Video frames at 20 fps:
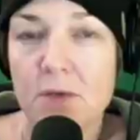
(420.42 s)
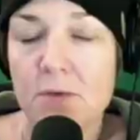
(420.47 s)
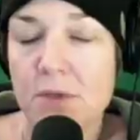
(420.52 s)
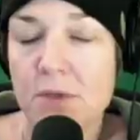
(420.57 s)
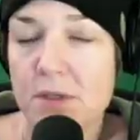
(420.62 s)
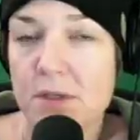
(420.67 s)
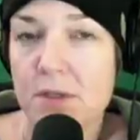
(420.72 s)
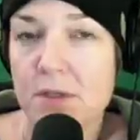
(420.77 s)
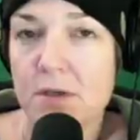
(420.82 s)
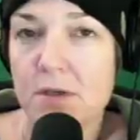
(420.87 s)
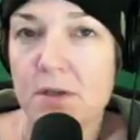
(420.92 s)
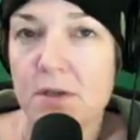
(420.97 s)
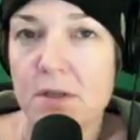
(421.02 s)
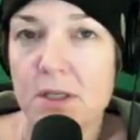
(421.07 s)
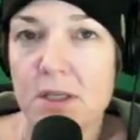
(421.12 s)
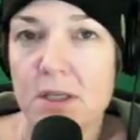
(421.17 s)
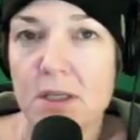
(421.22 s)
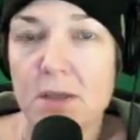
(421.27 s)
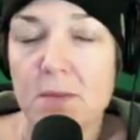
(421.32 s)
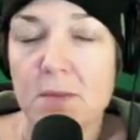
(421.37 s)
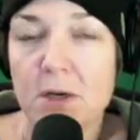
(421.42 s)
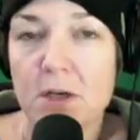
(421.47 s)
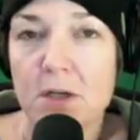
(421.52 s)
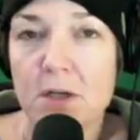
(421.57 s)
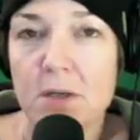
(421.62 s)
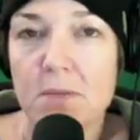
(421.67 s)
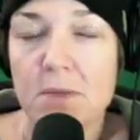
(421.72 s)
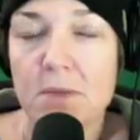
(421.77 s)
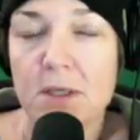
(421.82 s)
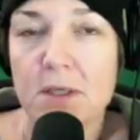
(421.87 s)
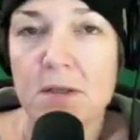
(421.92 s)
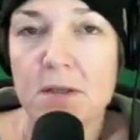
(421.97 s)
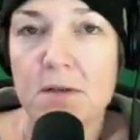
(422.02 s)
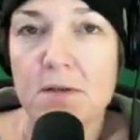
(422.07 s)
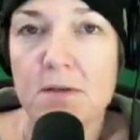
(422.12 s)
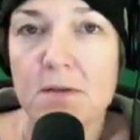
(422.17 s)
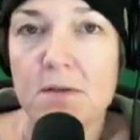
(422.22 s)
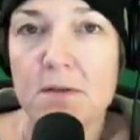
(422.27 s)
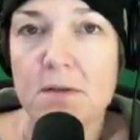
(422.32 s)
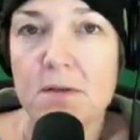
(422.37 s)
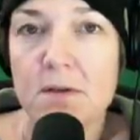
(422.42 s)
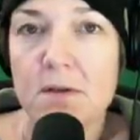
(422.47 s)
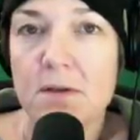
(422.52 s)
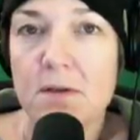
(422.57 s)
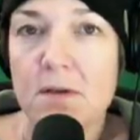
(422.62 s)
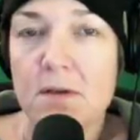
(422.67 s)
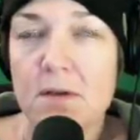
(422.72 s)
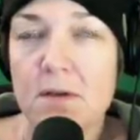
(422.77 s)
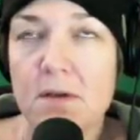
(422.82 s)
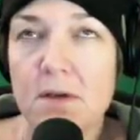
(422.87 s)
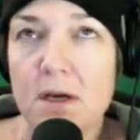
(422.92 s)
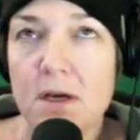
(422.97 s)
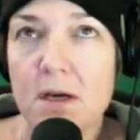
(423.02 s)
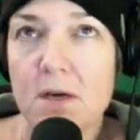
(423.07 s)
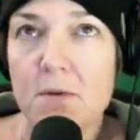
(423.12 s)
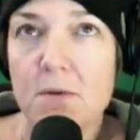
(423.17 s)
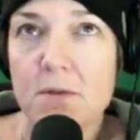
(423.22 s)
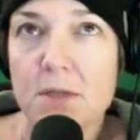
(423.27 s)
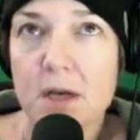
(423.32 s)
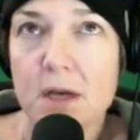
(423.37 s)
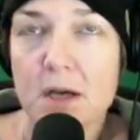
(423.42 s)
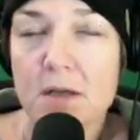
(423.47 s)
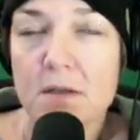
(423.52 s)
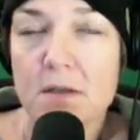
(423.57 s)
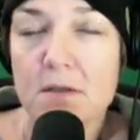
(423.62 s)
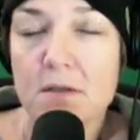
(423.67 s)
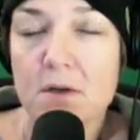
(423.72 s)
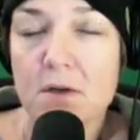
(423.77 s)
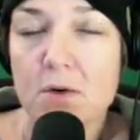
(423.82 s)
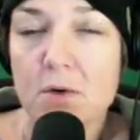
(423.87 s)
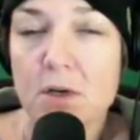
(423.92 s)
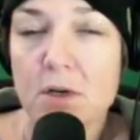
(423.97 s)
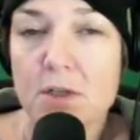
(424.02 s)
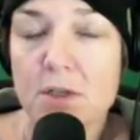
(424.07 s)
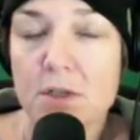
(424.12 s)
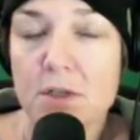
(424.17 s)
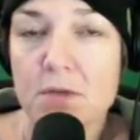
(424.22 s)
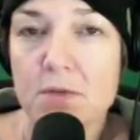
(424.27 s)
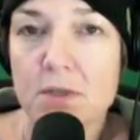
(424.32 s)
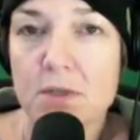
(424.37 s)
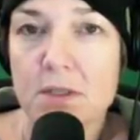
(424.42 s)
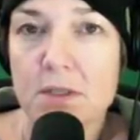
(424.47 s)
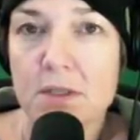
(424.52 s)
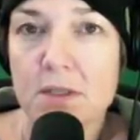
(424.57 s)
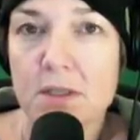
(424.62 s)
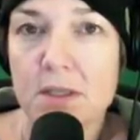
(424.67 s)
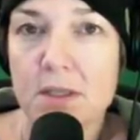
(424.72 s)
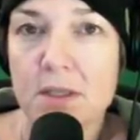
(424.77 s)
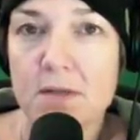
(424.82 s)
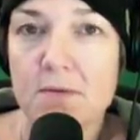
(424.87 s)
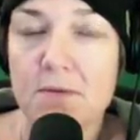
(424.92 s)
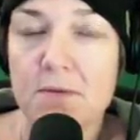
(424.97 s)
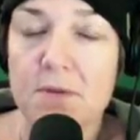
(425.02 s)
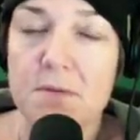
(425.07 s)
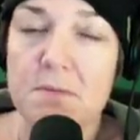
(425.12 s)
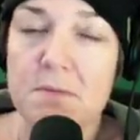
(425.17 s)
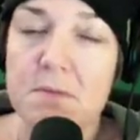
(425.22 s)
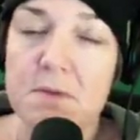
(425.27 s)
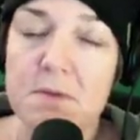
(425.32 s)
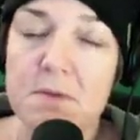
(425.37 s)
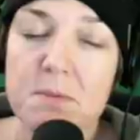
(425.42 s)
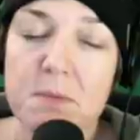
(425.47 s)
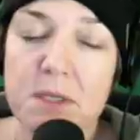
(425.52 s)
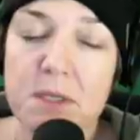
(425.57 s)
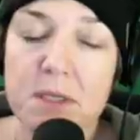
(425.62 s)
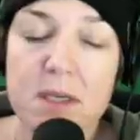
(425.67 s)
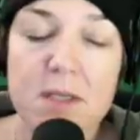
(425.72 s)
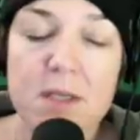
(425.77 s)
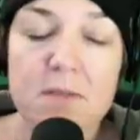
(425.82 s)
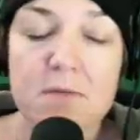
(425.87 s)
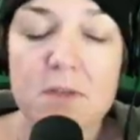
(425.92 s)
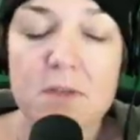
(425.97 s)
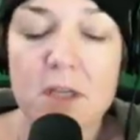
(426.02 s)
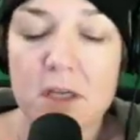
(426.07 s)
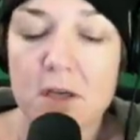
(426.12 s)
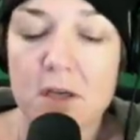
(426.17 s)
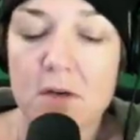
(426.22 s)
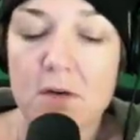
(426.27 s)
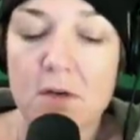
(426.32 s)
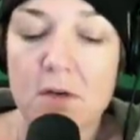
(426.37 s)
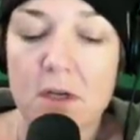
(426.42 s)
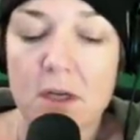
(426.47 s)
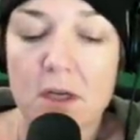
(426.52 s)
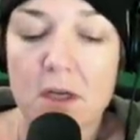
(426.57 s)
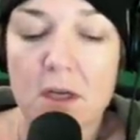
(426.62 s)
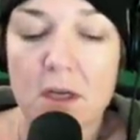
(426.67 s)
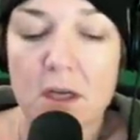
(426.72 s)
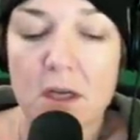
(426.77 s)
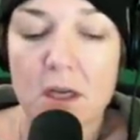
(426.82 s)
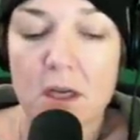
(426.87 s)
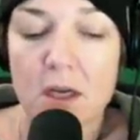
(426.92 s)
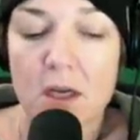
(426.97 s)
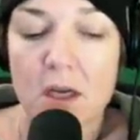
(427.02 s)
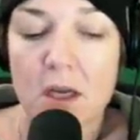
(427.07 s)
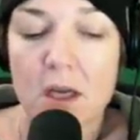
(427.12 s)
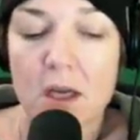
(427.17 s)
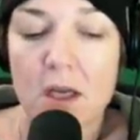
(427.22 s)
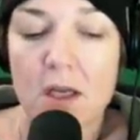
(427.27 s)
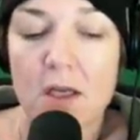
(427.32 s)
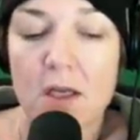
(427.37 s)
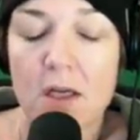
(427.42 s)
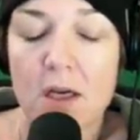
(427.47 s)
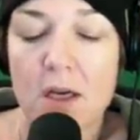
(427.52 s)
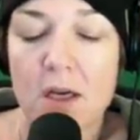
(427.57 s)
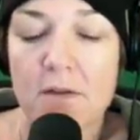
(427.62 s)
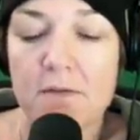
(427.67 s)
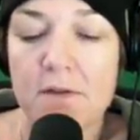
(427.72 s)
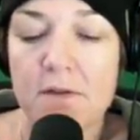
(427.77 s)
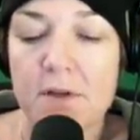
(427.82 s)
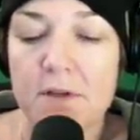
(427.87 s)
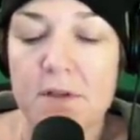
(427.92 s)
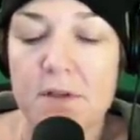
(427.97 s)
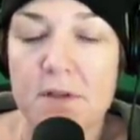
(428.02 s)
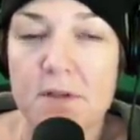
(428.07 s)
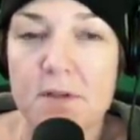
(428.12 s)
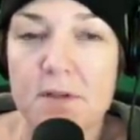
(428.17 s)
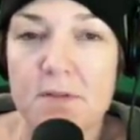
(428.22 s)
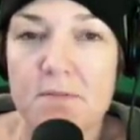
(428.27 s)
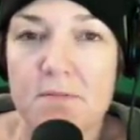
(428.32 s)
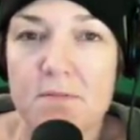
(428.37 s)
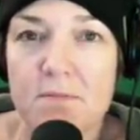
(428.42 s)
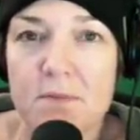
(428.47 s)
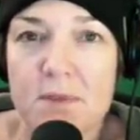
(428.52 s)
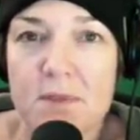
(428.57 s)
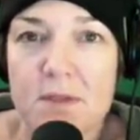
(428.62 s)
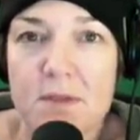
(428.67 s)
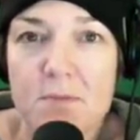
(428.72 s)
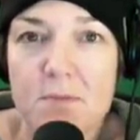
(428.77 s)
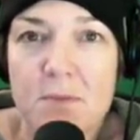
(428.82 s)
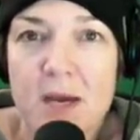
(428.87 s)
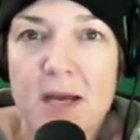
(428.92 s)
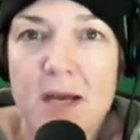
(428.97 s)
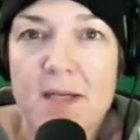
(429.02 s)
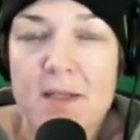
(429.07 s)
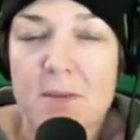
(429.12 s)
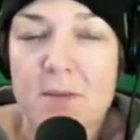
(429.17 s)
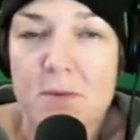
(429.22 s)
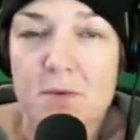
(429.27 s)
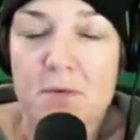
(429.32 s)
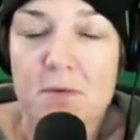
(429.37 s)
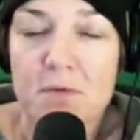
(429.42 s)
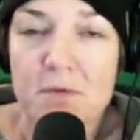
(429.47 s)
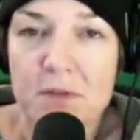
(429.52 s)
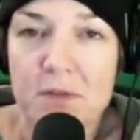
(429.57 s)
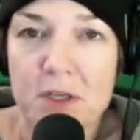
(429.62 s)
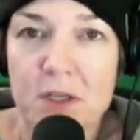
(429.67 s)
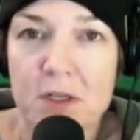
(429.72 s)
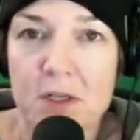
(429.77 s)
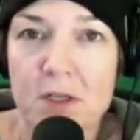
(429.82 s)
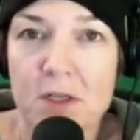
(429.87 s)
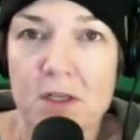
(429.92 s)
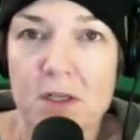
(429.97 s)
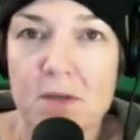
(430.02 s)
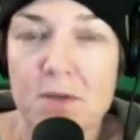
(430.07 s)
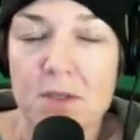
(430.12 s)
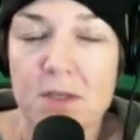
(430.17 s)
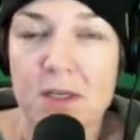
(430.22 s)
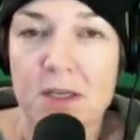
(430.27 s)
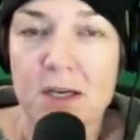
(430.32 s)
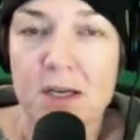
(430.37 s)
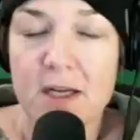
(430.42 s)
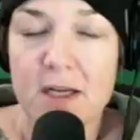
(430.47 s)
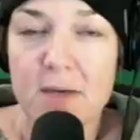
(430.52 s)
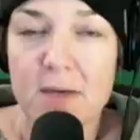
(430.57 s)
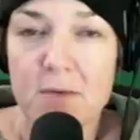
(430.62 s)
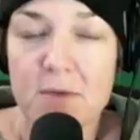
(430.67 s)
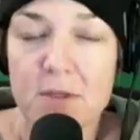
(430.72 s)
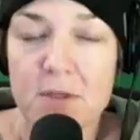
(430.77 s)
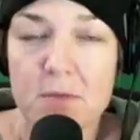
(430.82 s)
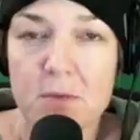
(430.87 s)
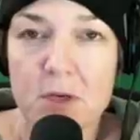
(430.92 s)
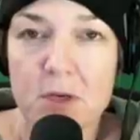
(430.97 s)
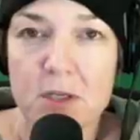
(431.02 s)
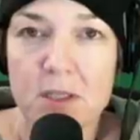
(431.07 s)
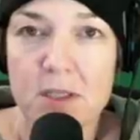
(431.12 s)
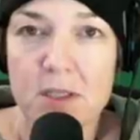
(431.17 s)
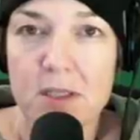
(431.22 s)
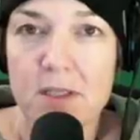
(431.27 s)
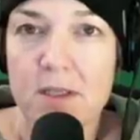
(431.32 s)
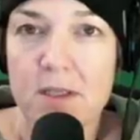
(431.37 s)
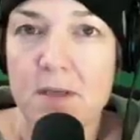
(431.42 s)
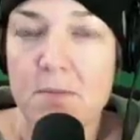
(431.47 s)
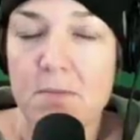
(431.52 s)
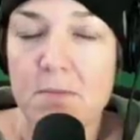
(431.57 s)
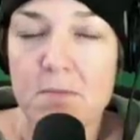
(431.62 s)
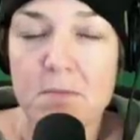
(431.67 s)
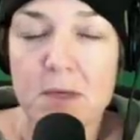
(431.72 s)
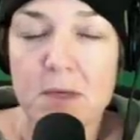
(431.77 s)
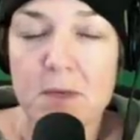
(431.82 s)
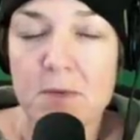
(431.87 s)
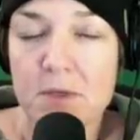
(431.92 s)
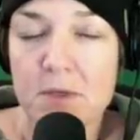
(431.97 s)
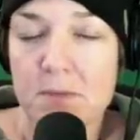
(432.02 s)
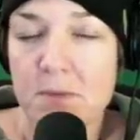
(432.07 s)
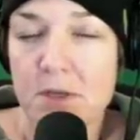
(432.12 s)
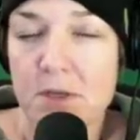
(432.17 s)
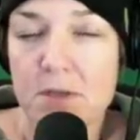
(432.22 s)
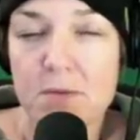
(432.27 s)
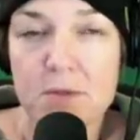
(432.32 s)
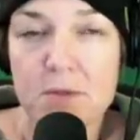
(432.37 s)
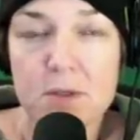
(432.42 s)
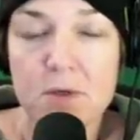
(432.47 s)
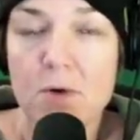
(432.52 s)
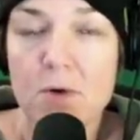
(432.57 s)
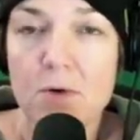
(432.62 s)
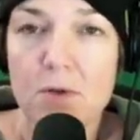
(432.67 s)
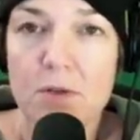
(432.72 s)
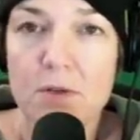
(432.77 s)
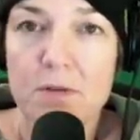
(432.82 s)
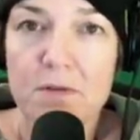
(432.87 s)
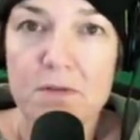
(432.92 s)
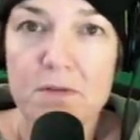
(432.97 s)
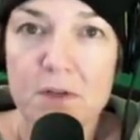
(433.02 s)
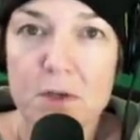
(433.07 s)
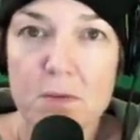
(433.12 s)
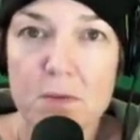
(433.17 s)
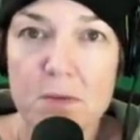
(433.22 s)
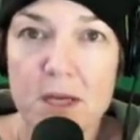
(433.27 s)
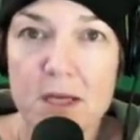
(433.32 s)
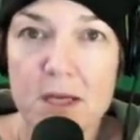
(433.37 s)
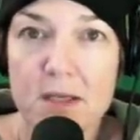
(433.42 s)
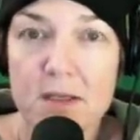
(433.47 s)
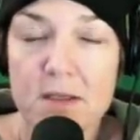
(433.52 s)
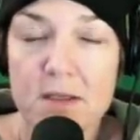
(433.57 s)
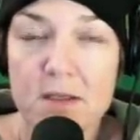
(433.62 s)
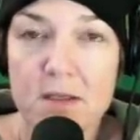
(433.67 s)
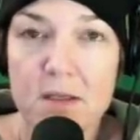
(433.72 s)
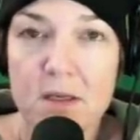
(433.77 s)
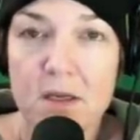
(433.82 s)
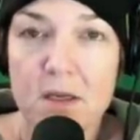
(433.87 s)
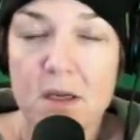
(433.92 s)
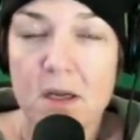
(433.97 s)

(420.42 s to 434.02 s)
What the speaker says: only started thinking about it because I was asked a question recently. It was in my last video. And I felt this spasm of fear. And I responded, my response was totally fear-based.